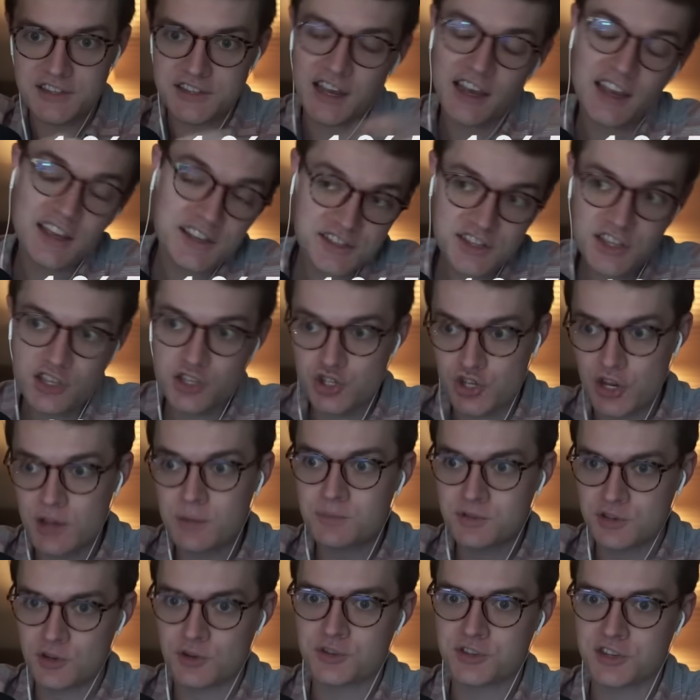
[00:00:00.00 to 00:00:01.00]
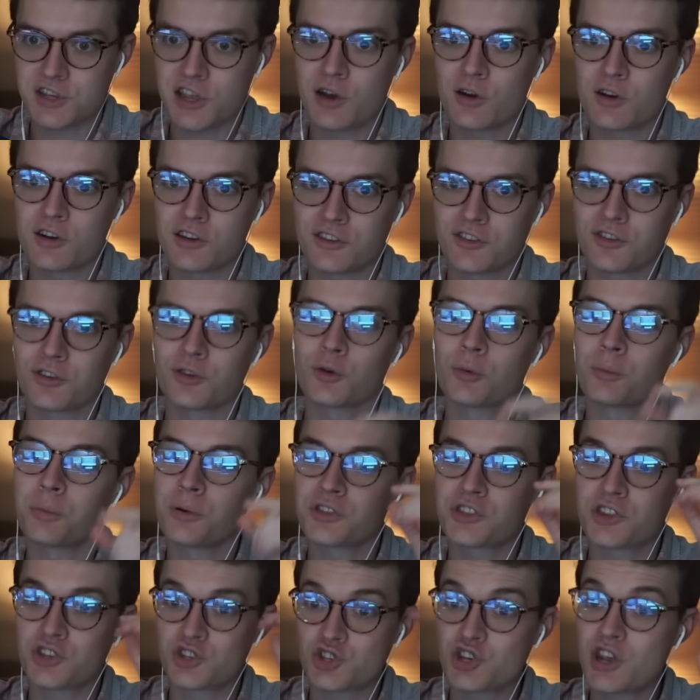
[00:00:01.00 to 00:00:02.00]
I guess the gyms are scary too, but
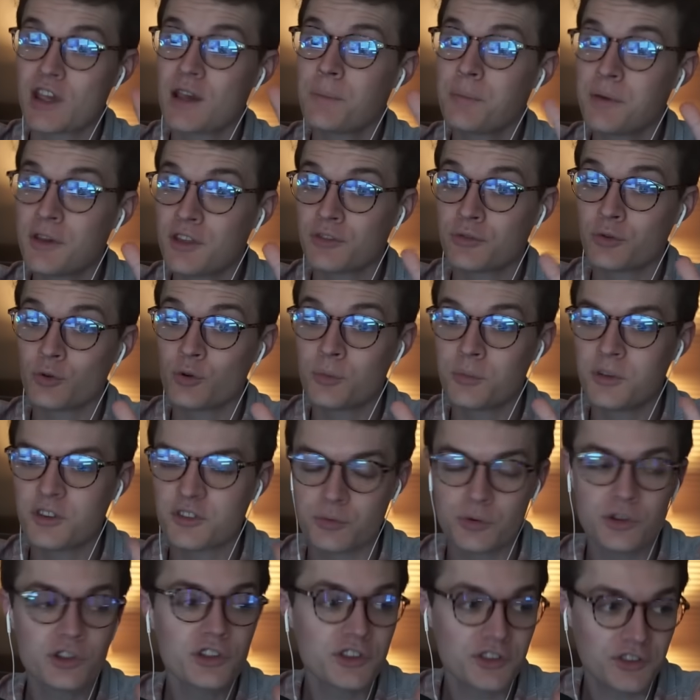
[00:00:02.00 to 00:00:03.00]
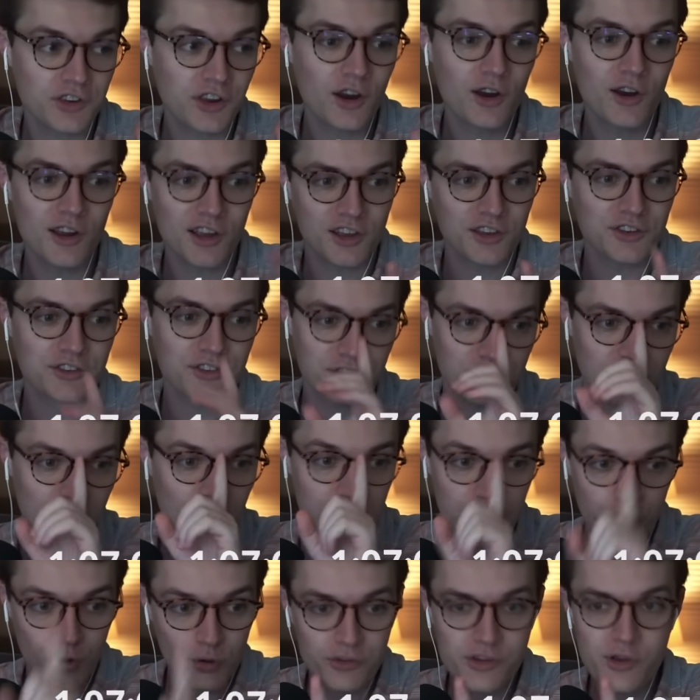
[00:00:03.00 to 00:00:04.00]
the Champions Room is really scary because
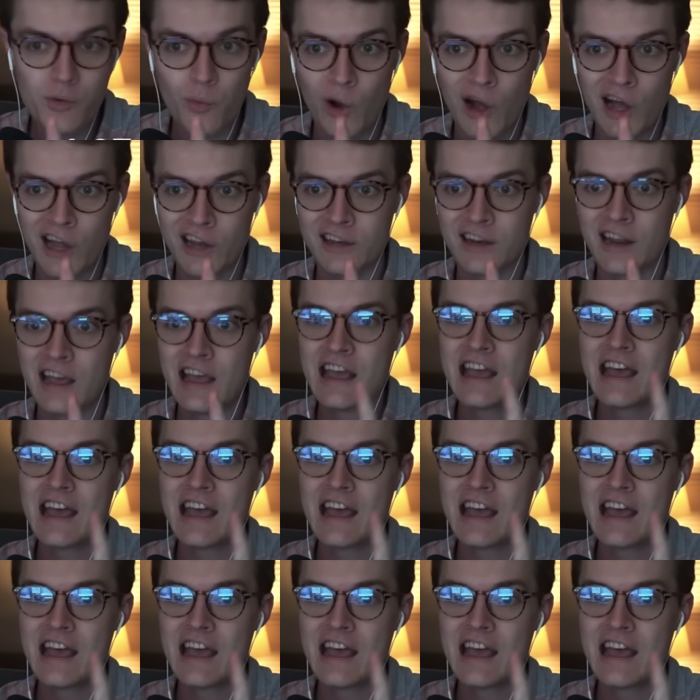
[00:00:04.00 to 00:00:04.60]
there's only one,